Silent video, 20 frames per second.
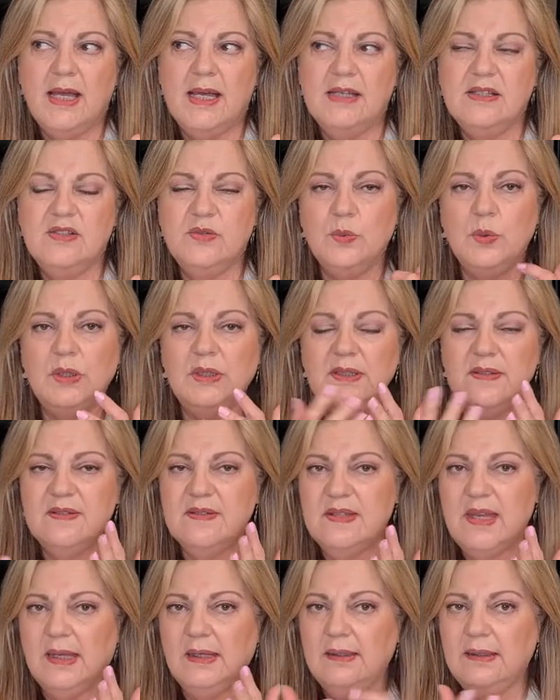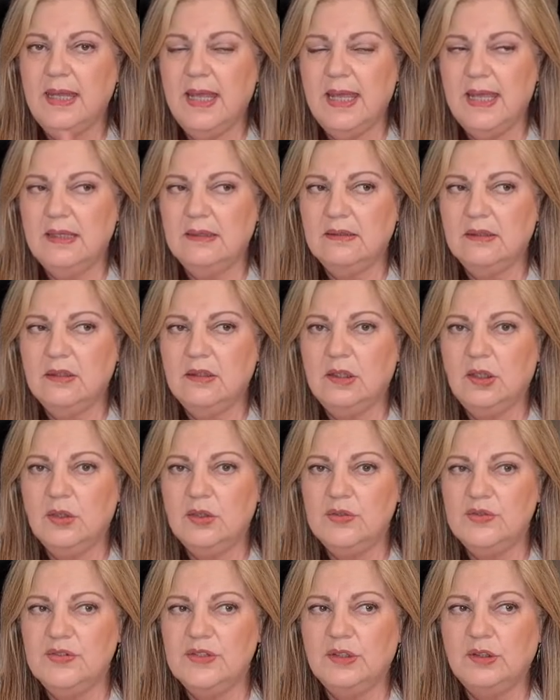as well as second-hand
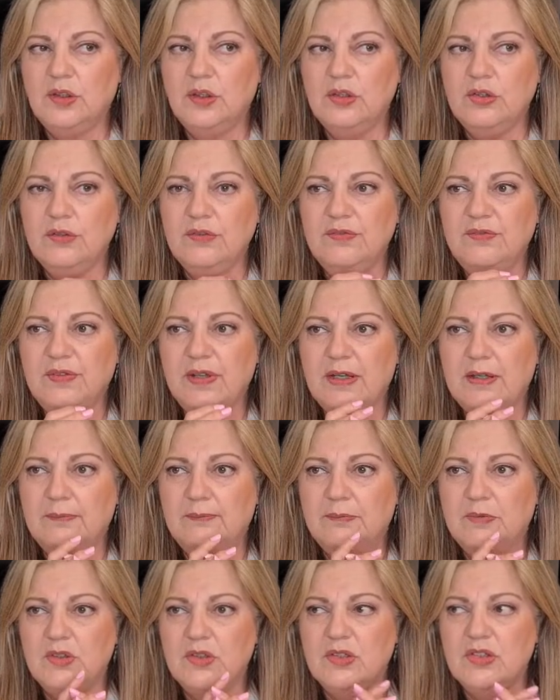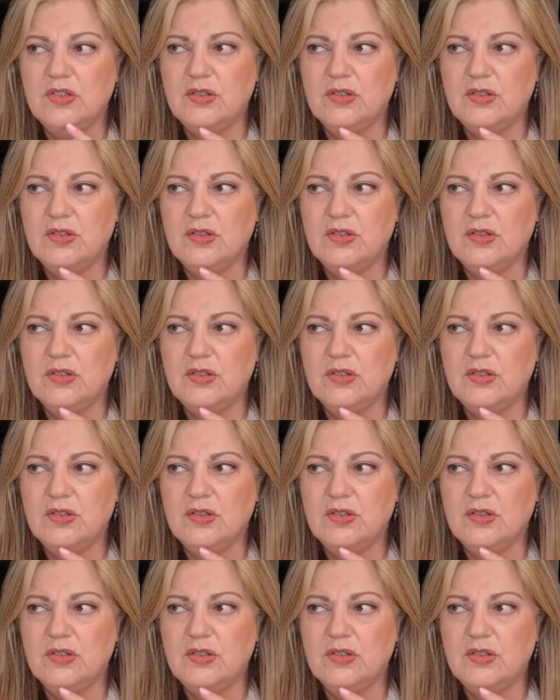clothes, a lot of um,